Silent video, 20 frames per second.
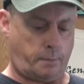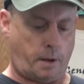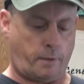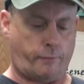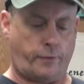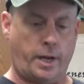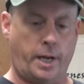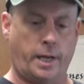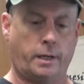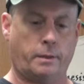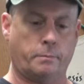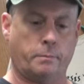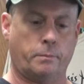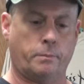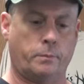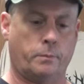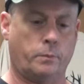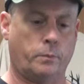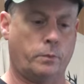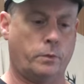my Phantom
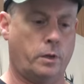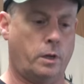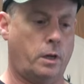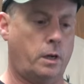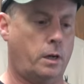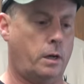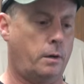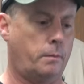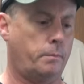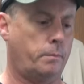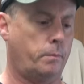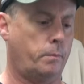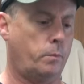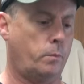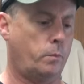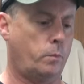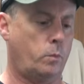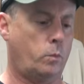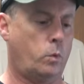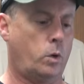um,
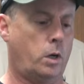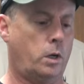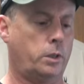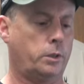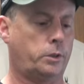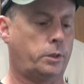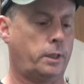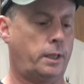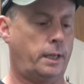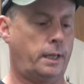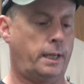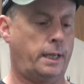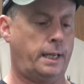was, and